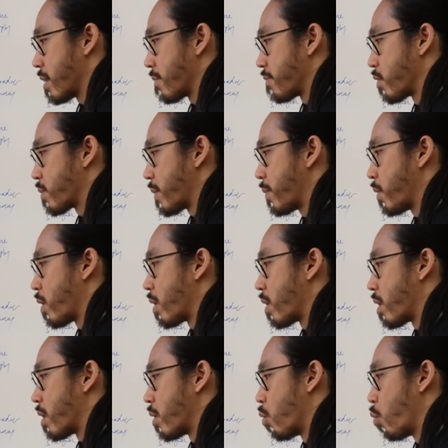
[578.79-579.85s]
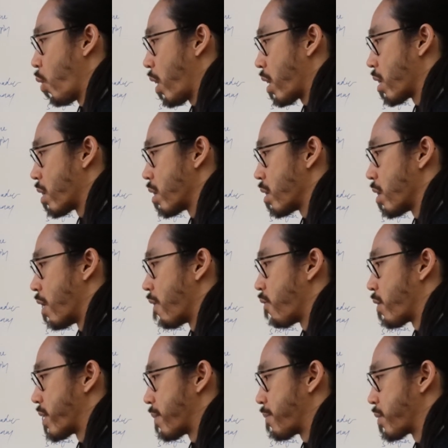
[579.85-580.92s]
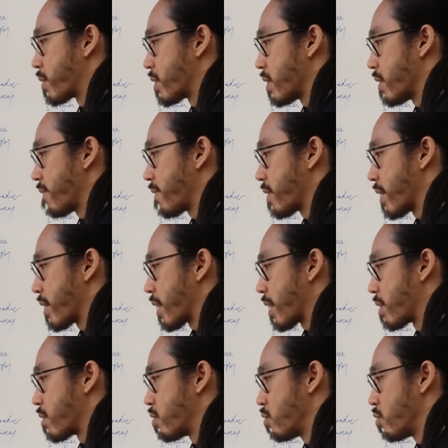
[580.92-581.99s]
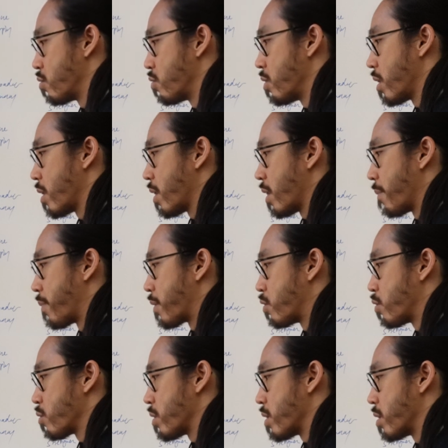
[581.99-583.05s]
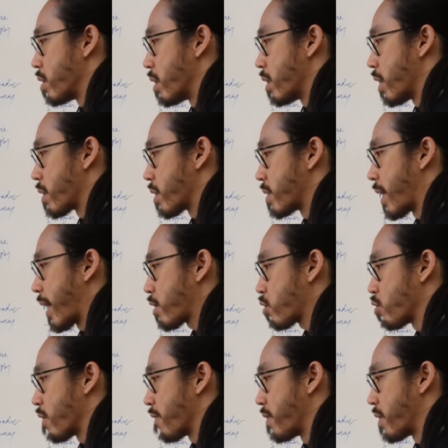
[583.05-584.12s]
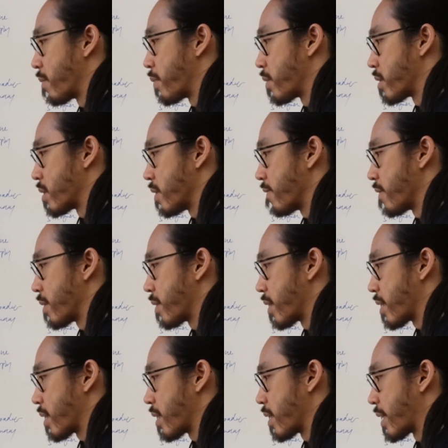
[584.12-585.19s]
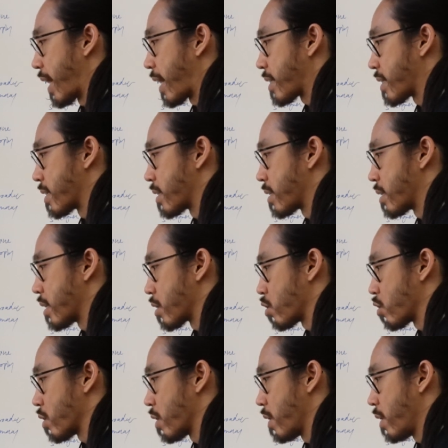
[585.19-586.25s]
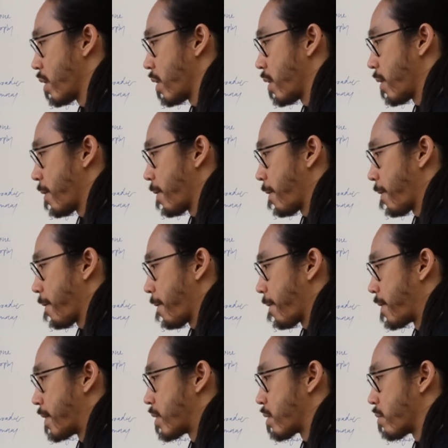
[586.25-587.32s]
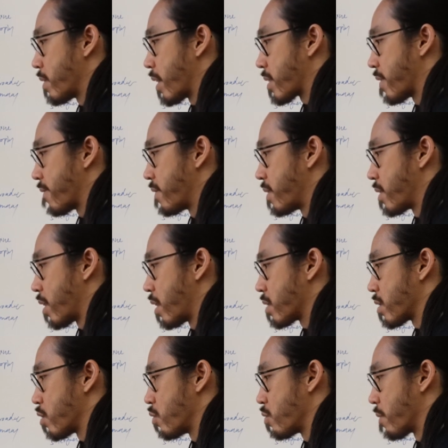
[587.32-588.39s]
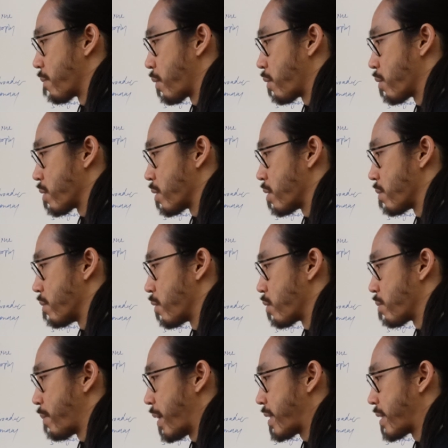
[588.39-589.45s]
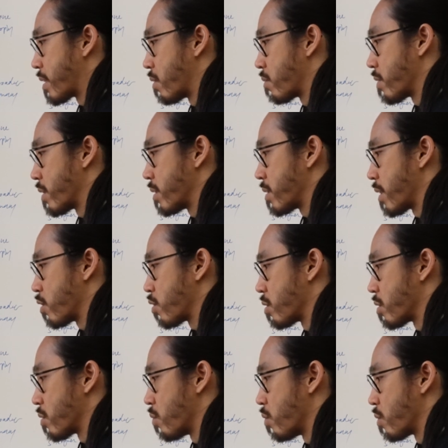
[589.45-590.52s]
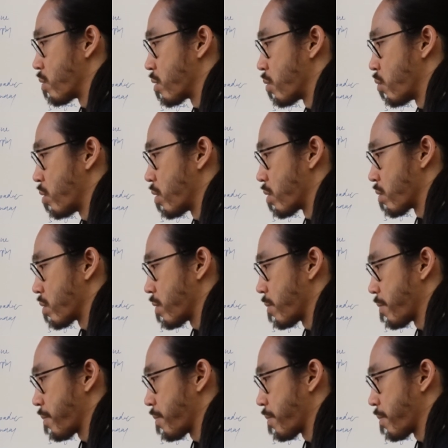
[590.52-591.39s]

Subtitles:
Most people are aware of what they perceive, think, and do, but usually not the texture of their perceiving, thinking, and acting as such. These three activities constitute a person's most basic orientation towards the world.